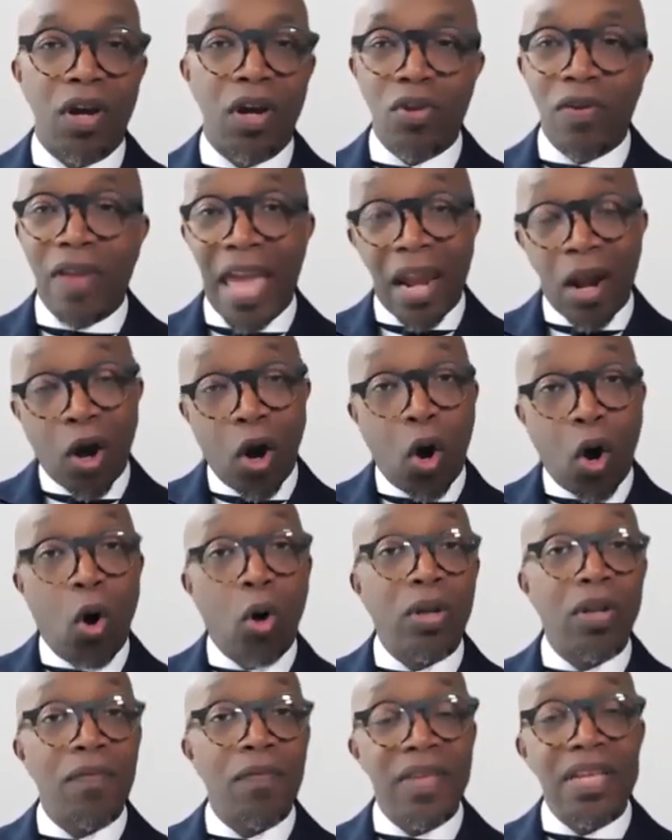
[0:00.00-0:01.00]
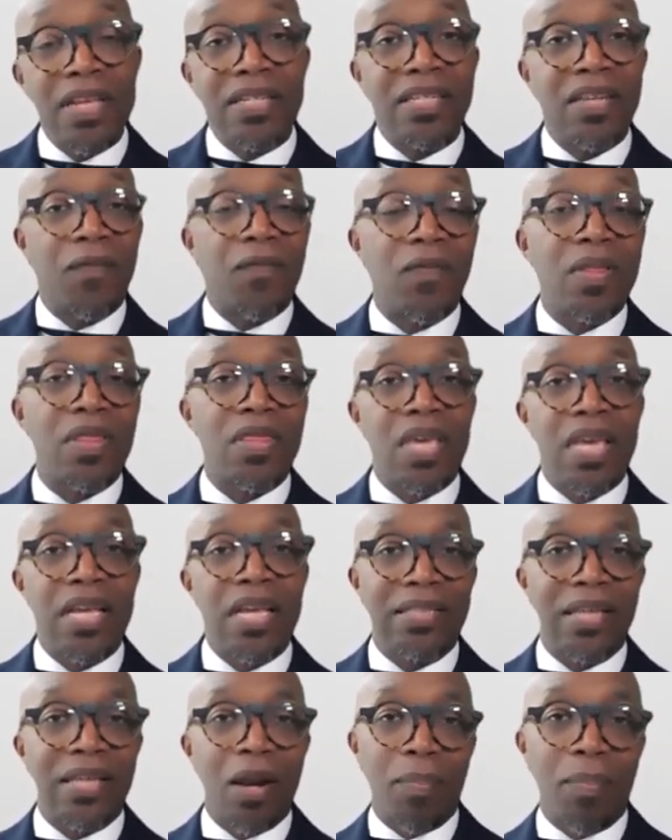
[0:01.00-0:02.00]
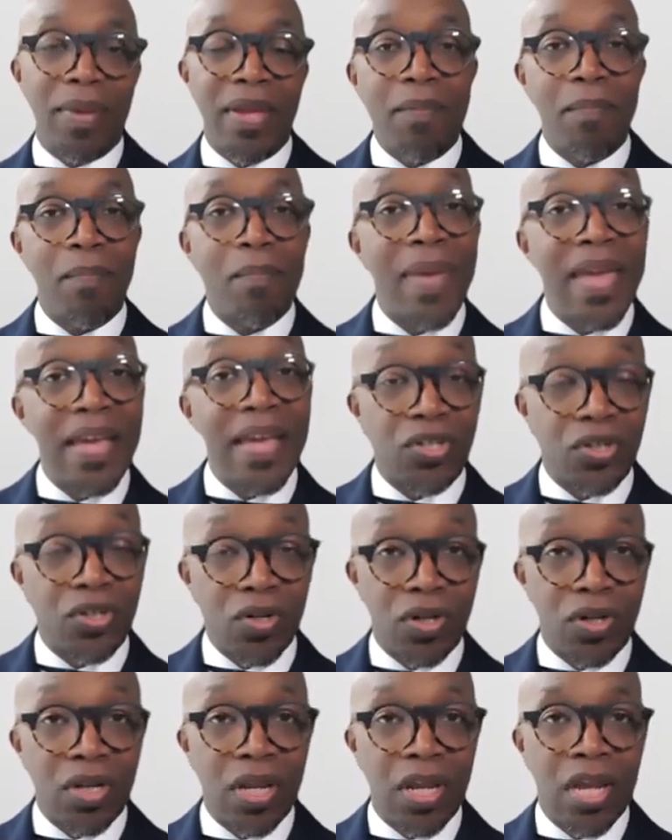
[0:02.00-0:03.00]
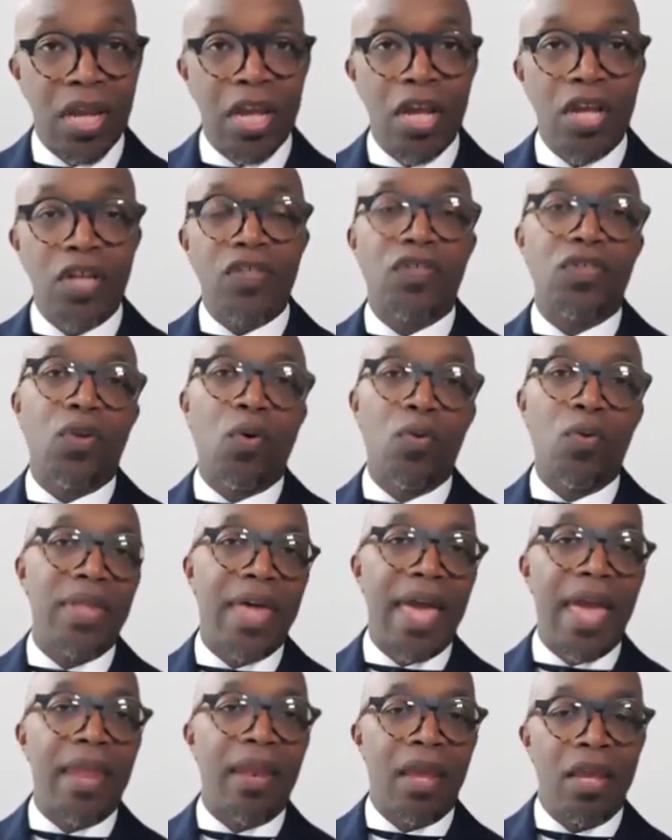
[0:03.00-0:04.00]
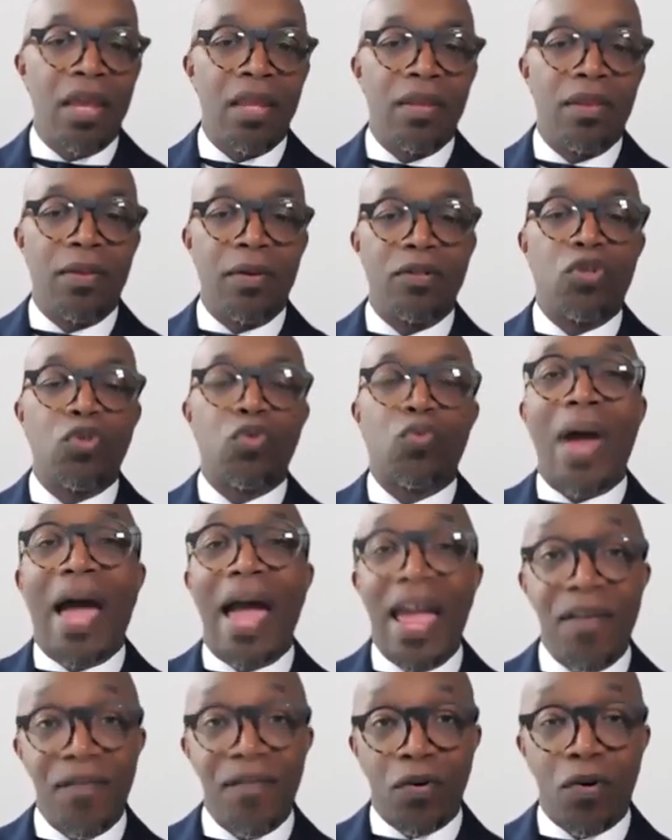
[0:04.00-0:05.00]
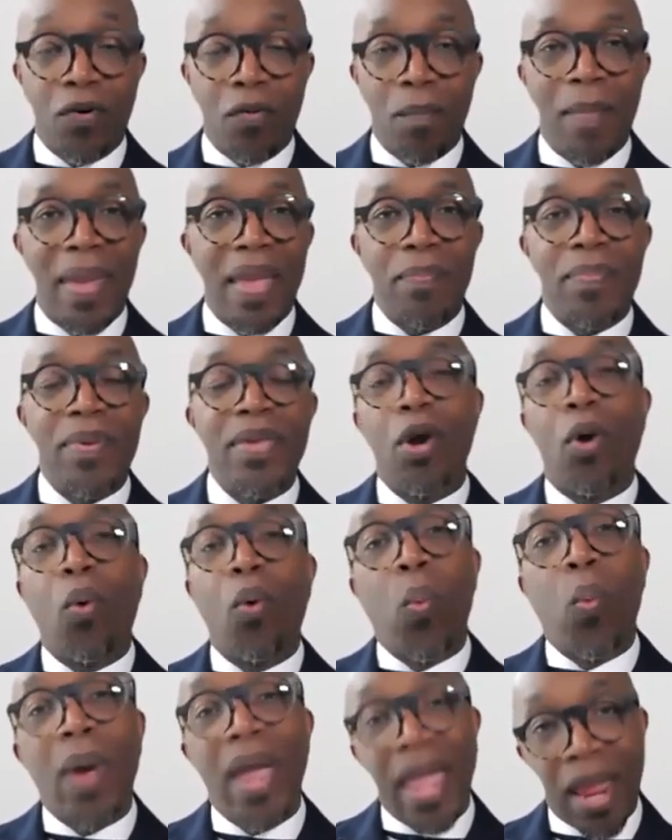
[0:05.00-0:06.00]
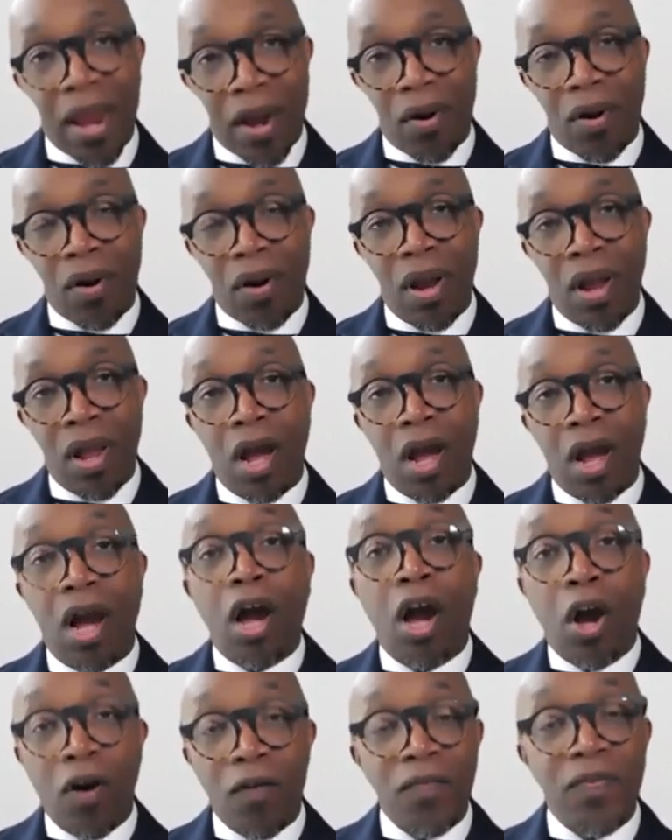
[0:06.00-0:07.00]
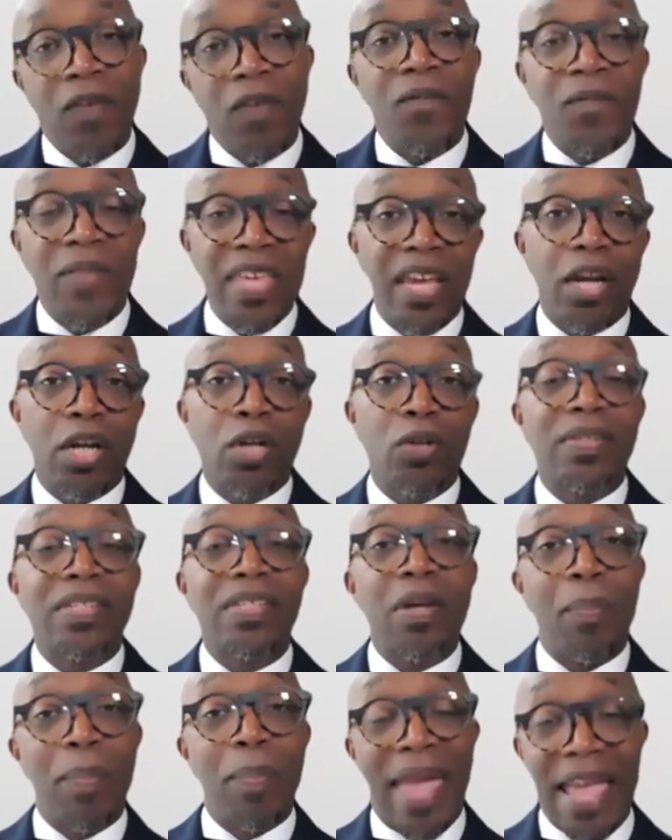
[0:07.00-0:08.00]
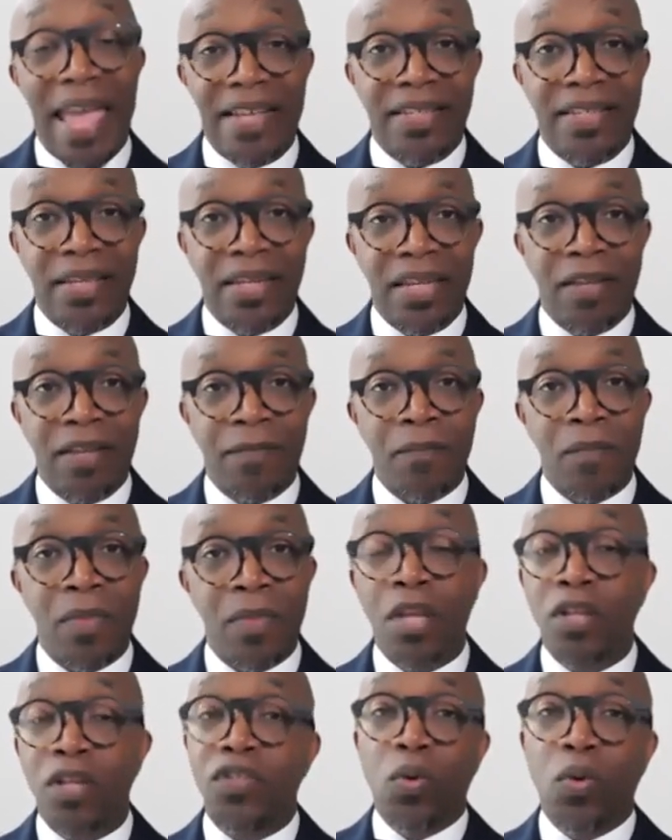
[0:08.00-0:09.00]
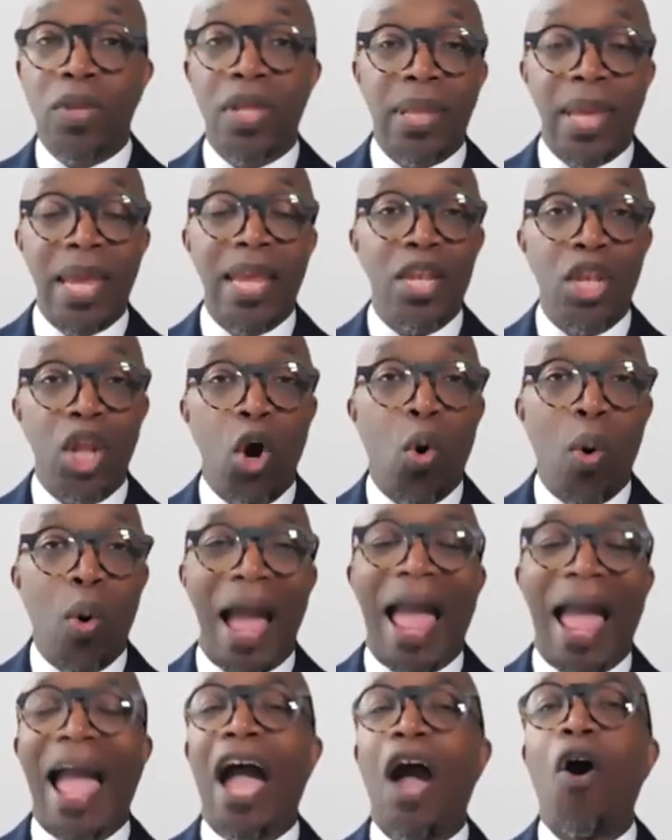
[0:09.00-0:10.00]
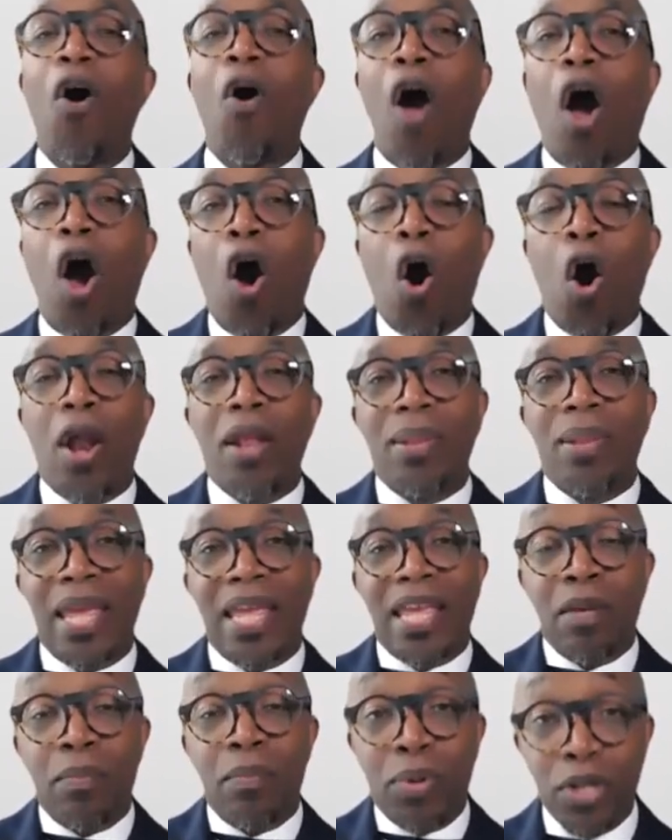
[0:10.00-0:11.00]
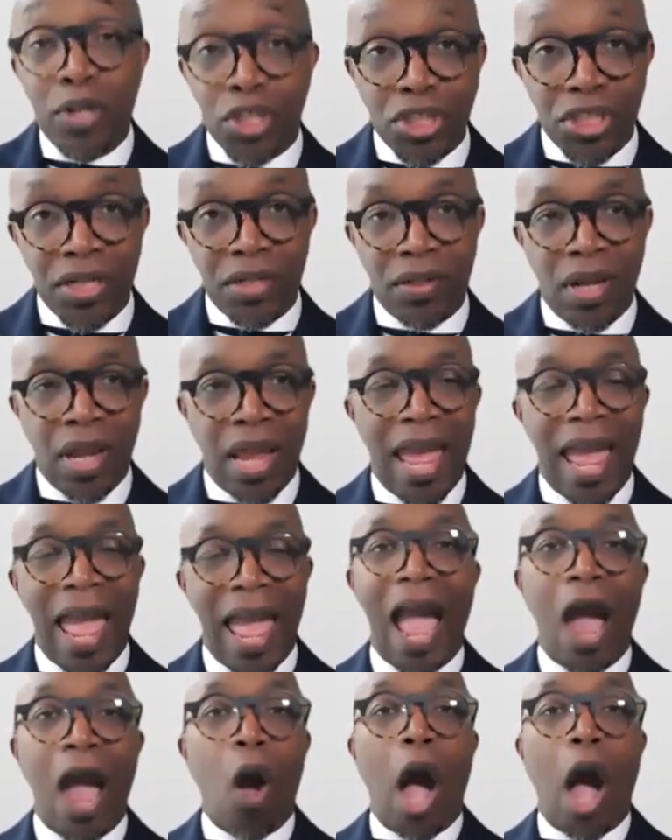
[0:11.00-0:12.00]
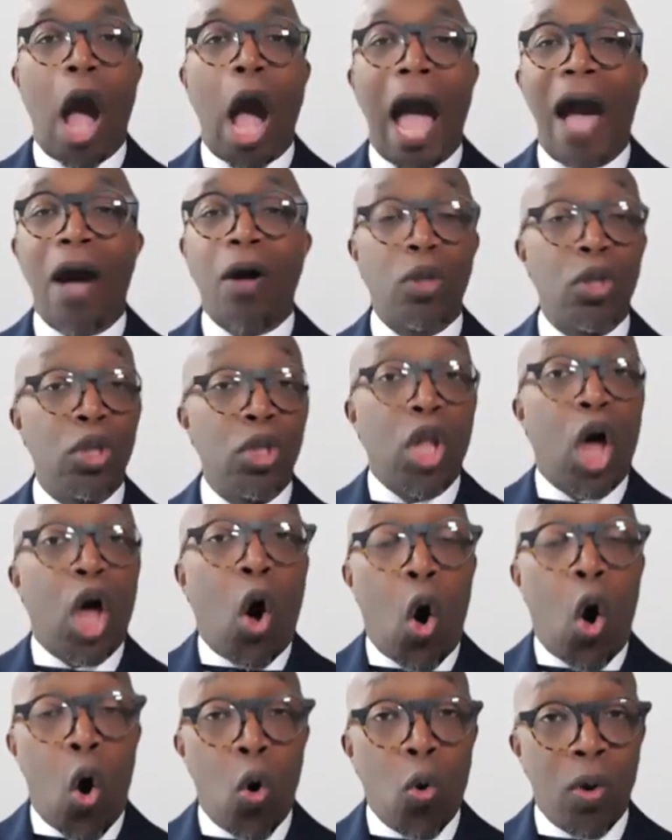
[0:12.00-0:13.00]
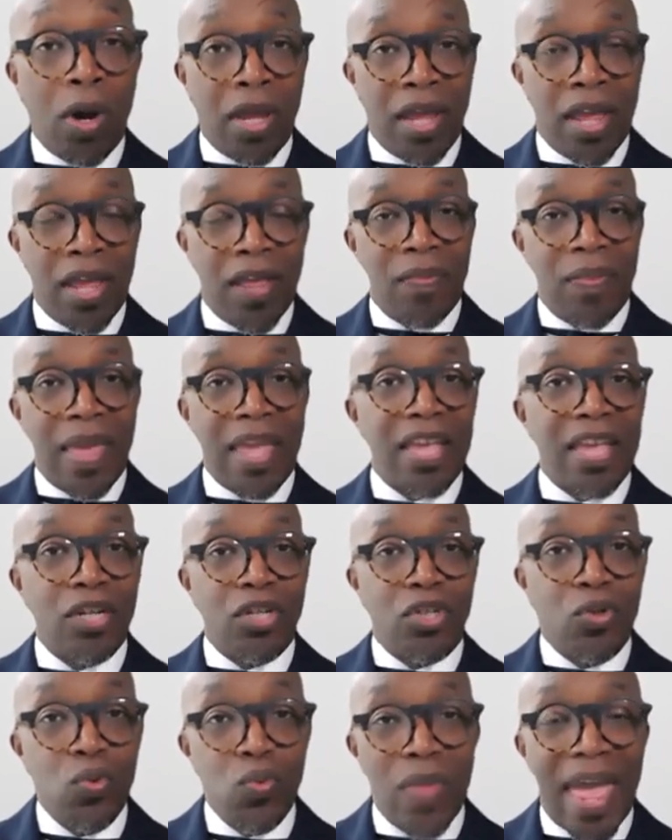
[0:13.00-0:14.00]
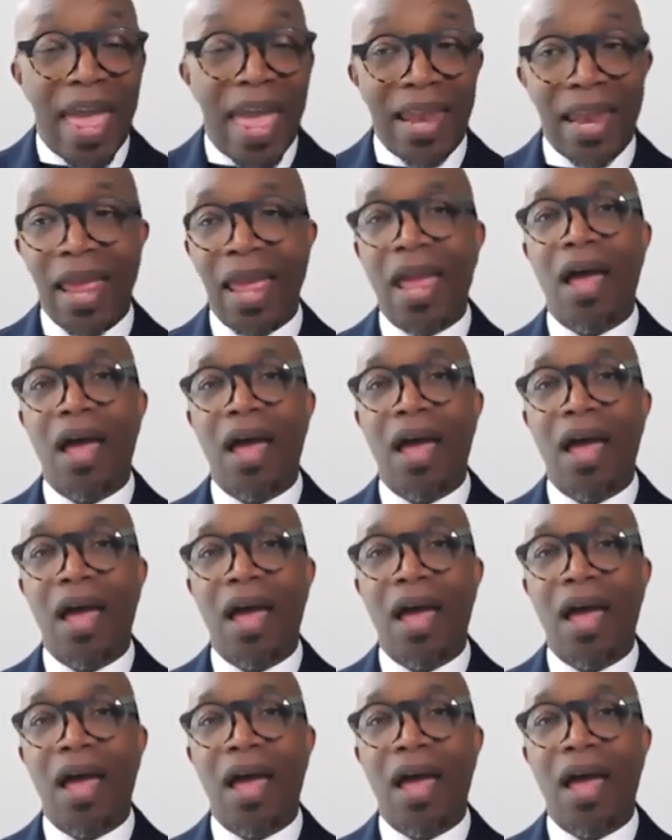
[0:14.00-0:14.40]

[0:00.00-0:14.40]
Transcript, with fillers: You got all of these different things that are being measured so that the driver may be aware of the vehicle's capacity, so that they know how hard they can push it, how long they can do that,